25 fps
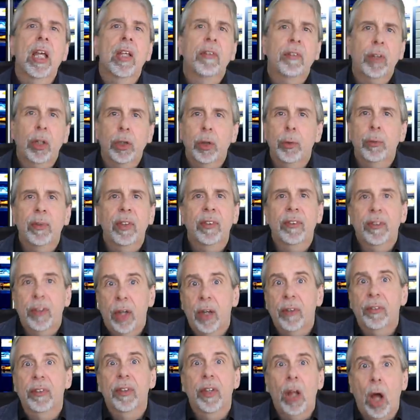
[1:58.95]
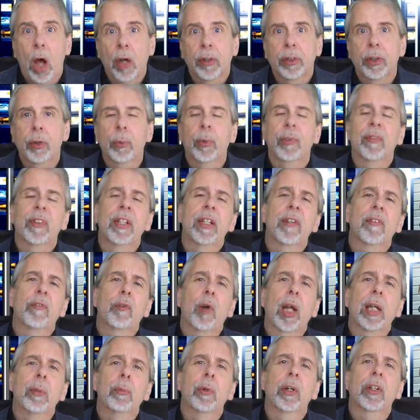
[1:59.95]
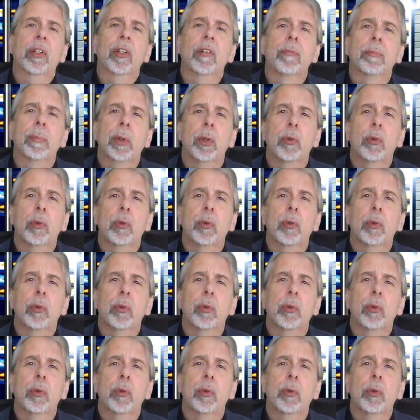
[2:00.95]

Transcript: So you discuss and argue within the framework of